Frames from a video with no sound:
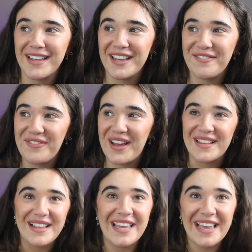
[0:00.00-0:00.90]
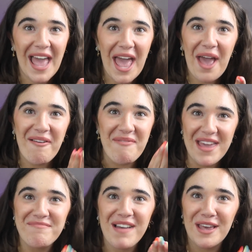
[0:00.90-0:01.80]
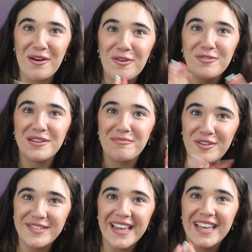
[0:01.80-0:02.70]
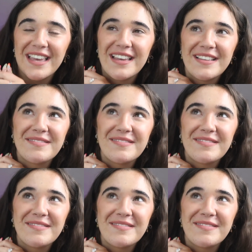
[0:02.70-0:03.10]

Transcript: and I finally made my own music.